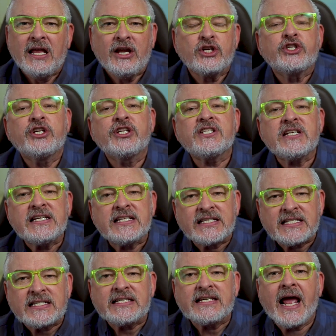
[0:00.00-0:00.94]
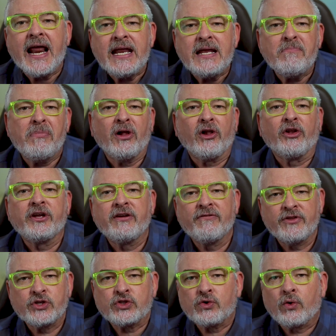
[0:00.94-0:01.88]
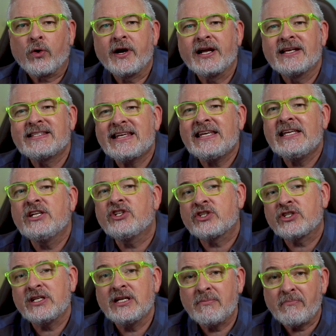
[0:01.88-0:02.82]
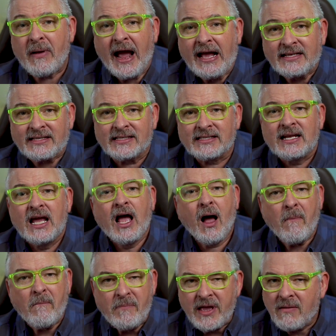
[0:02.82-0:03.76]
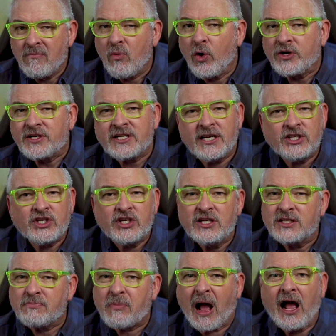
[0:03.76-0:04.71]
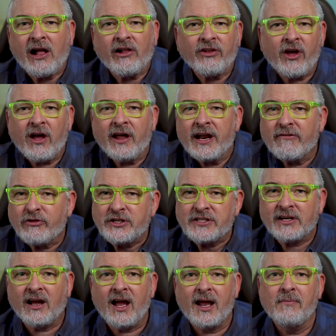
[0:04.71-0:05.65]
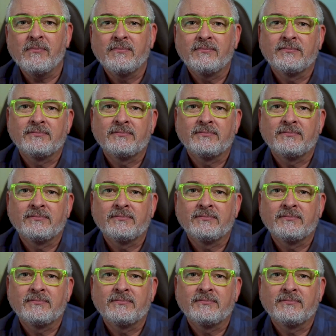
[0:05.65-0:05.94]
There's just a steady building of the story as each scene passes. A bit more tension is piled on every time.